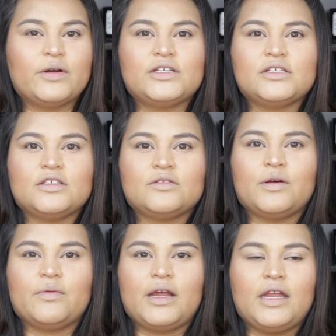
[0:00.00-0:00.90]
which is
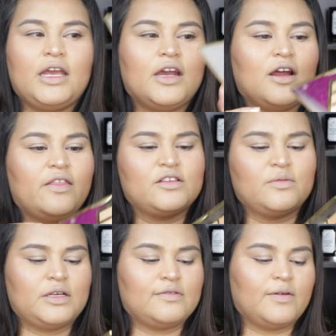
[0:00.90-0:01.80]
this one right here, and
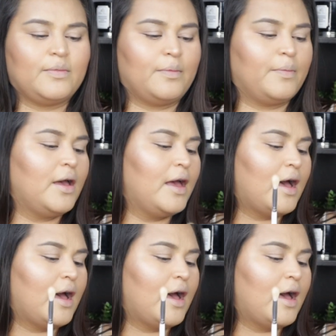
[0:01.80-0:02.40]
this one is from the